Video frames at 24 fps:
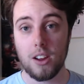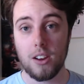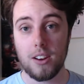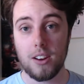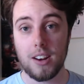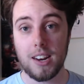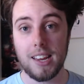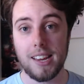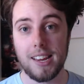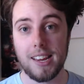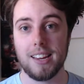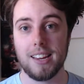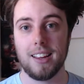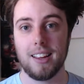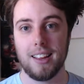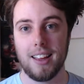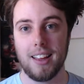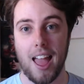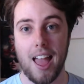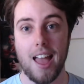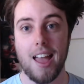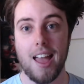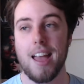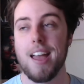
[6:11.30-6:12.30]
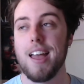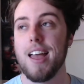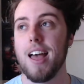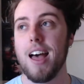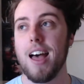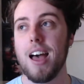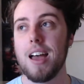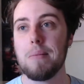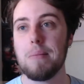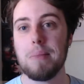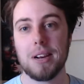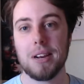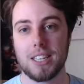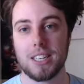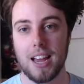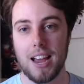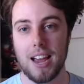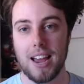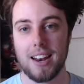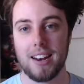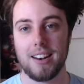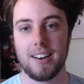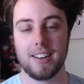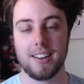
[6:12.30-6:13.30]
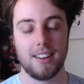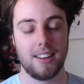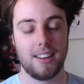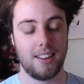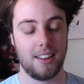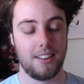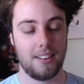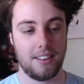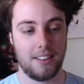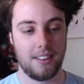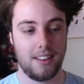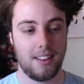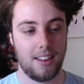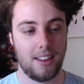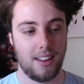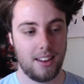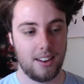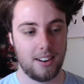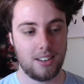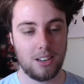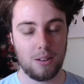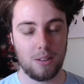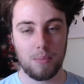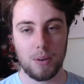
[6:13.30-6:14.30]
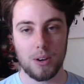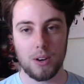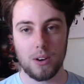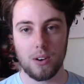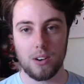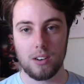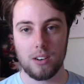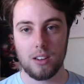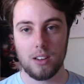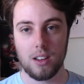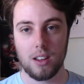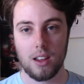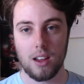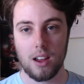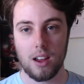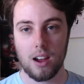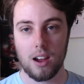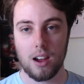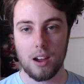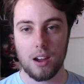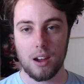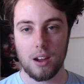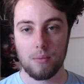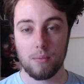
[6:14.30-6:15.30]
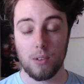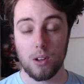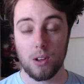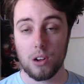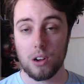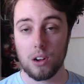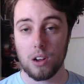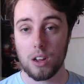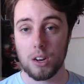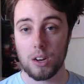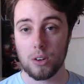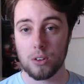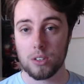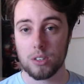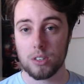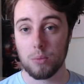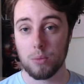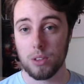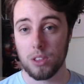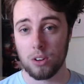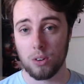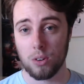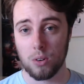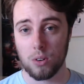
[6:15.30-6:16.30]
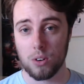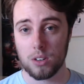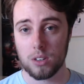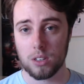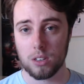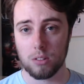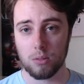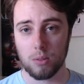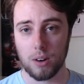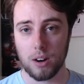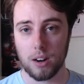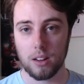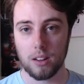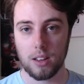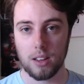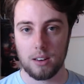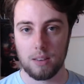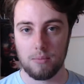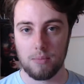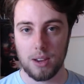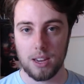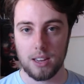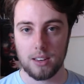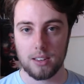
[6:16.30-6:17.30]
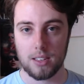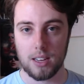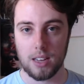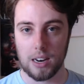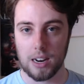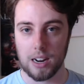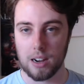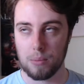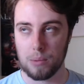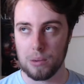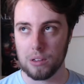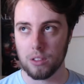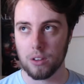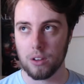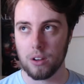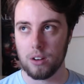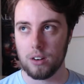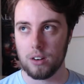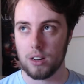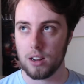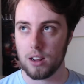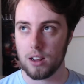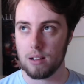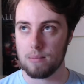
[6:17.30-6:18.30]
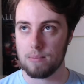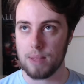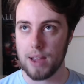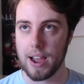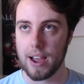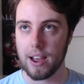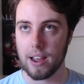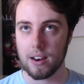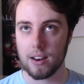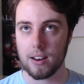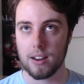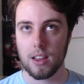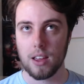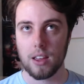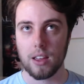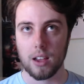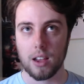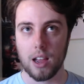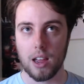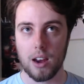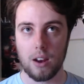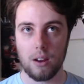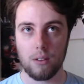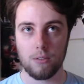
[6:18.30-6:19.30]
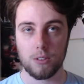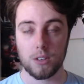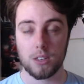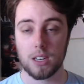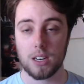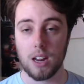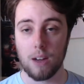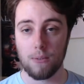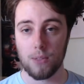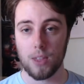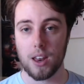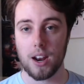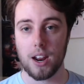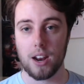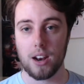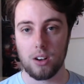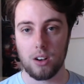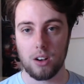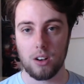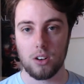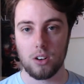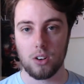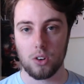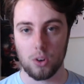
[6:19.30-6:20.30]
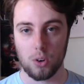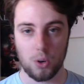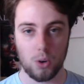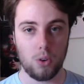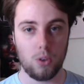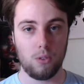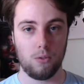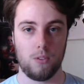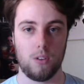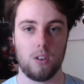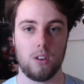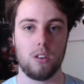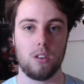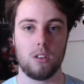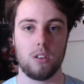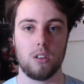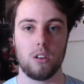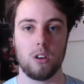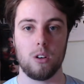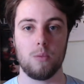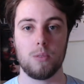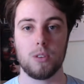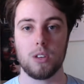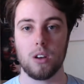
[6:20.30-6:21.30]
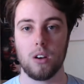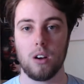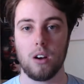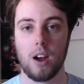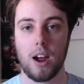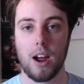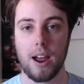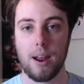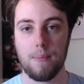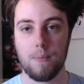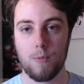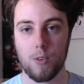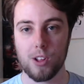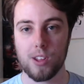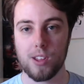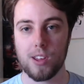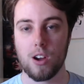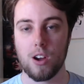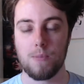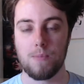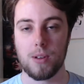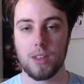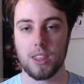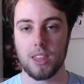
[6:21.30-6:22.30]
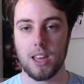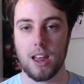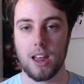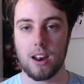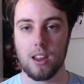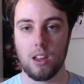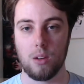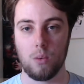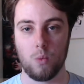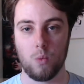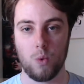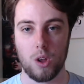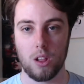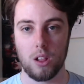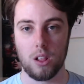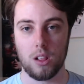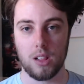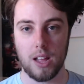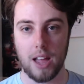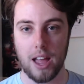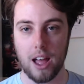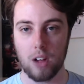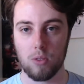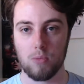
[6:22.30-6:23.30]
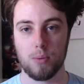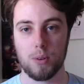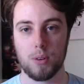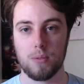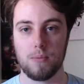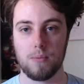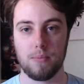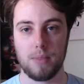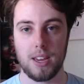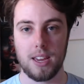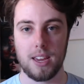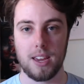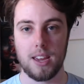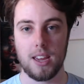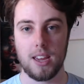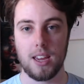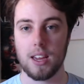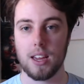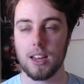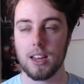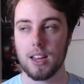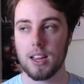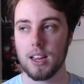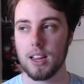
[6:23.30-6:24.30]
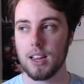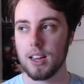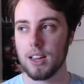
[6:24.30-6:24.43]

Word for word: Uni! I'm excited. Should be good. Um, oh, and also with the course as well, it means that I'll be learning about kind of stuff that I do for YouTube. So I'm really hoping that it will help me